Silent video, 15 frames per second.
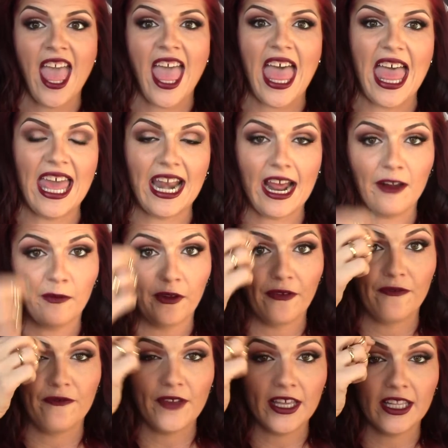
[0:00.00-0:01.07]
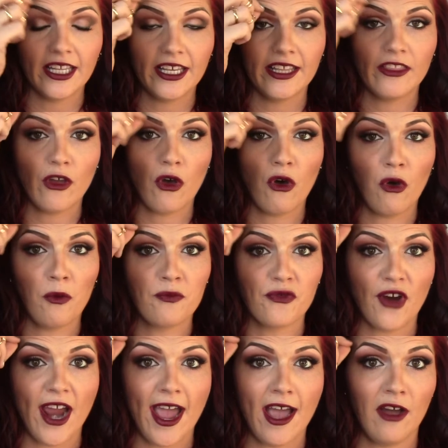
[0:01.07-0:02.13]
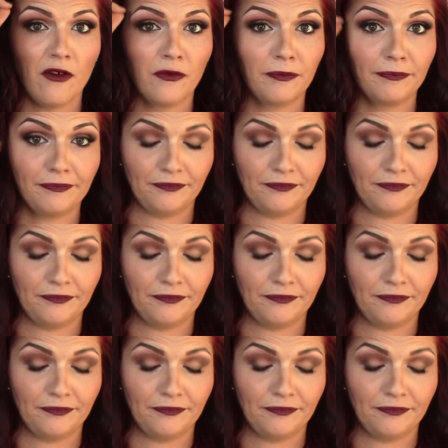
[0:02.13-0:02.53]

and I will fill in the whole brow.